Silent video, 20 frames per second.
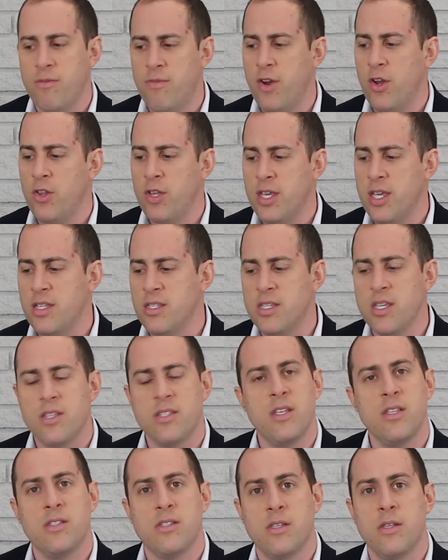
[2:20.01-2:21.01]
fairly
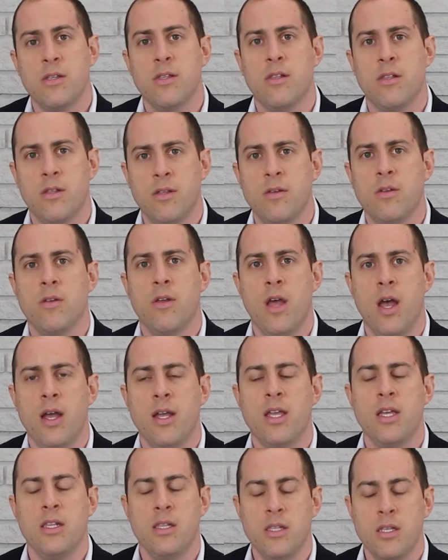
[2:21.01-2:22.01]

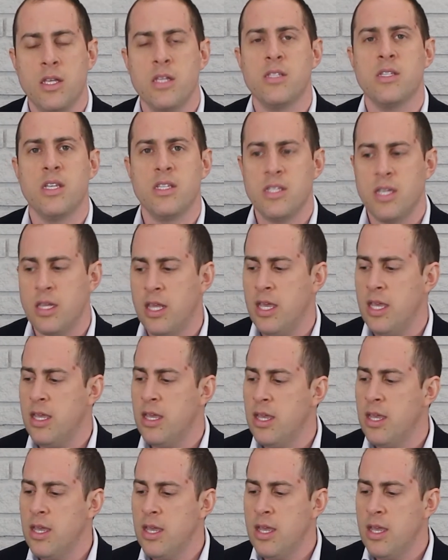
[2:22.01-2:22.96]
consistently.